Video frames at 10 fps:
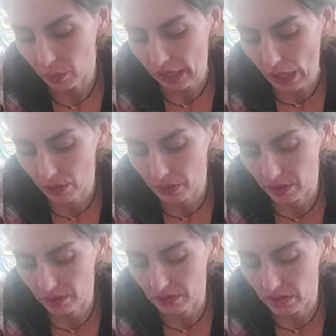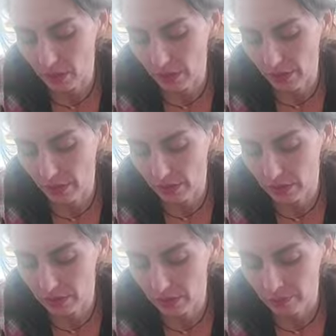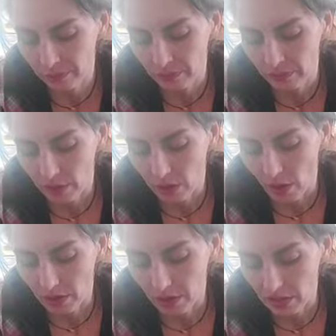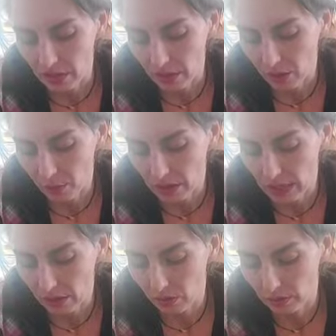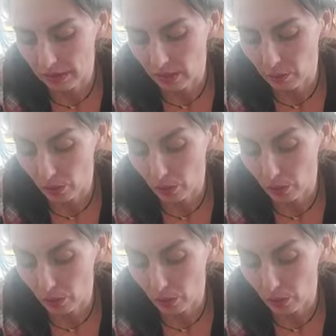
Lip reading: with ourselves and others. Honesty's other botanical names are